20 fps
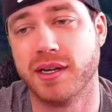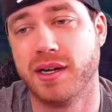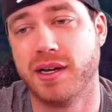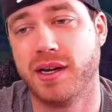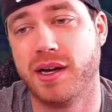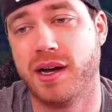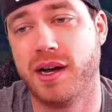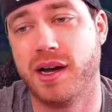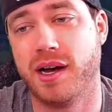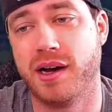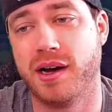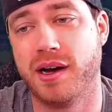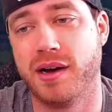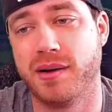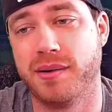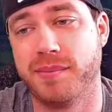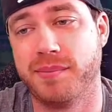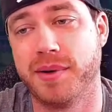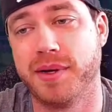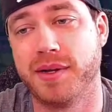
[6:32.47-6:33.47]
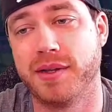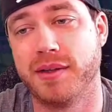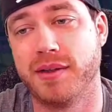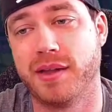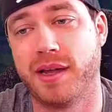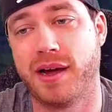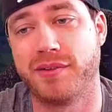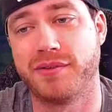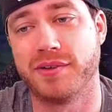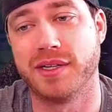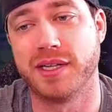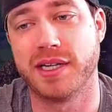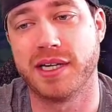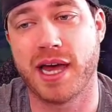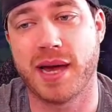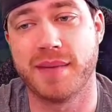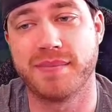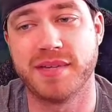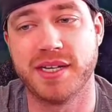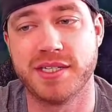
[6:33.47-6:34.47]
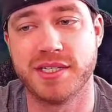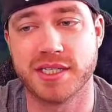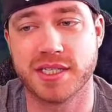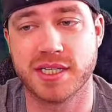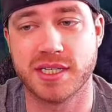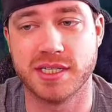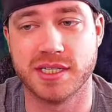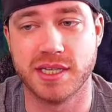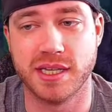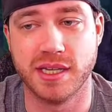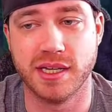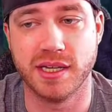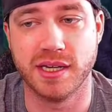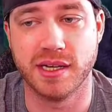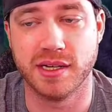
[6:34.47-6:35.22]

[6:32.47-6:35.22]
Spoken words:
But I really kept it just because of the